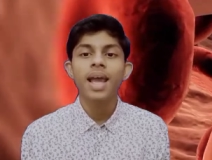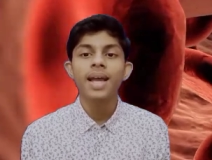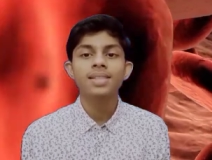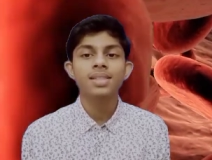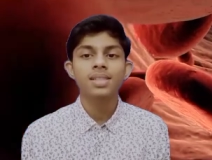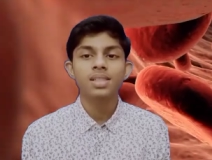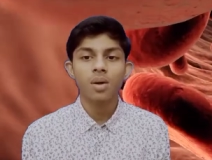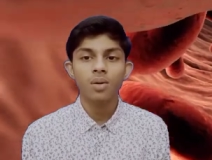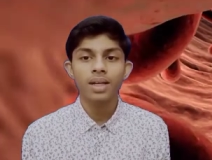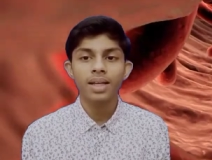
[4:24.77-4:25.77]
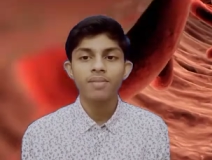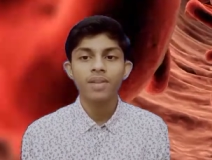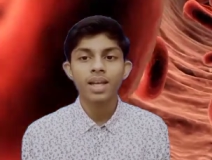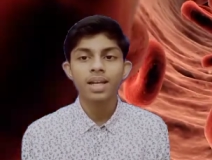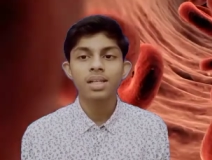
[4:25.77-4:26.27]
extends only
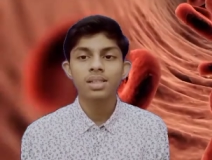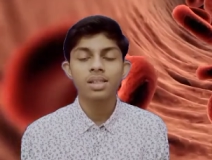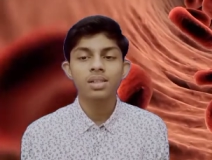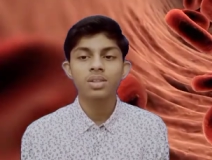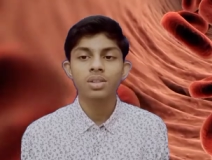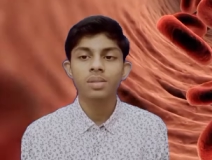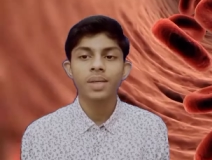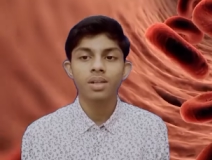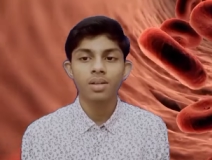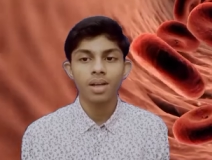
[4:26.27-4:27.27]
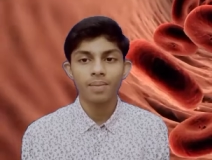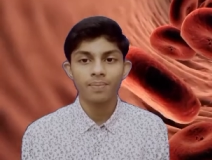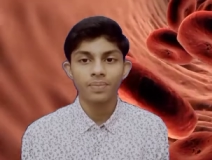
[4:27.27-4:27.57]
very little to the medulla.